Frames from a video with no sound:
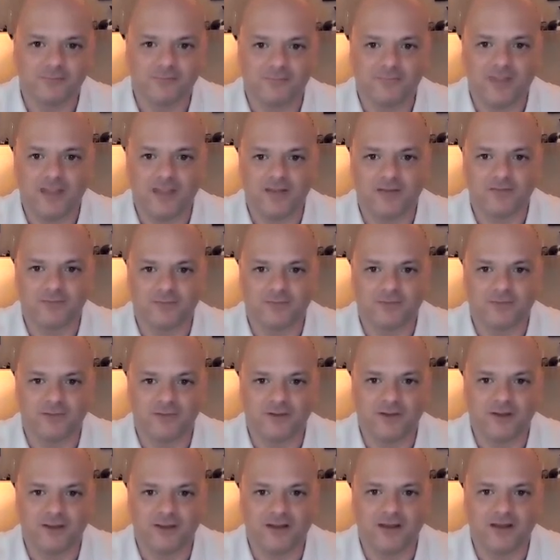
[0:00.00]
Thank you for
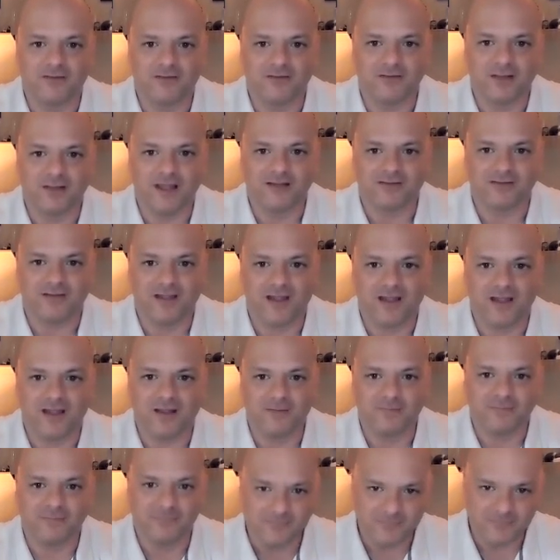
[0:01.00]
tuning in. Until next
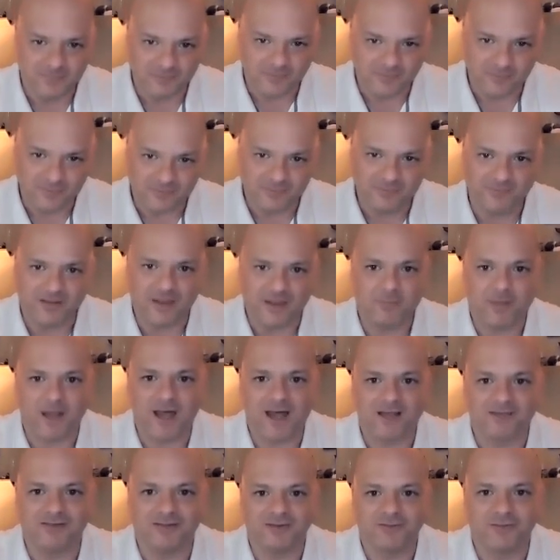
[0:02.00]
time, stay
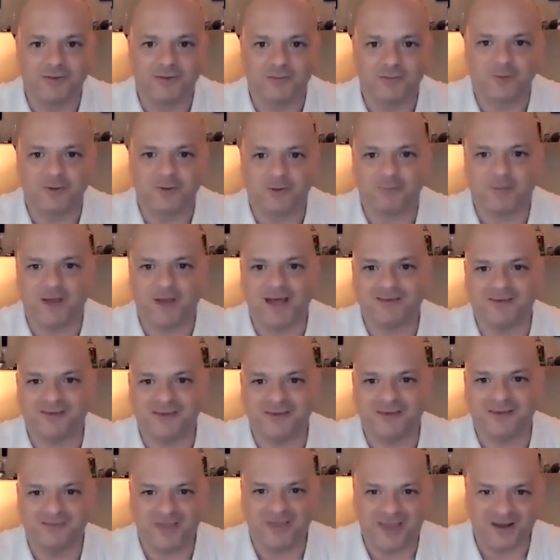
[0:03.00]
positive, because when you're
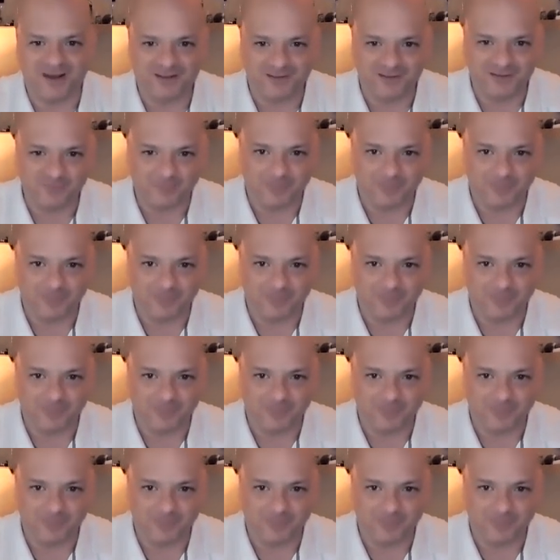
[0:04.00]
positive, anything's